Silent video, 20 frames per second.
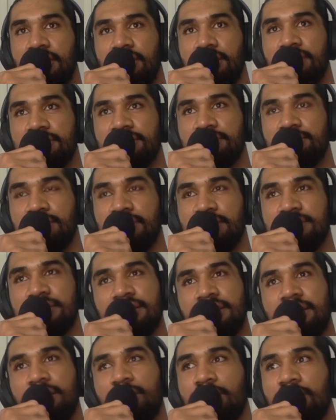this meeting
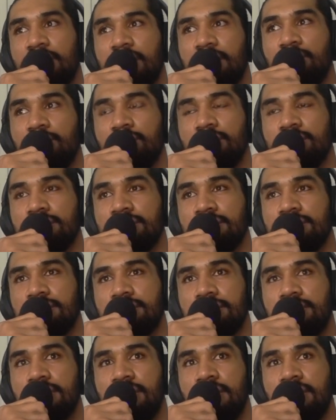that we had was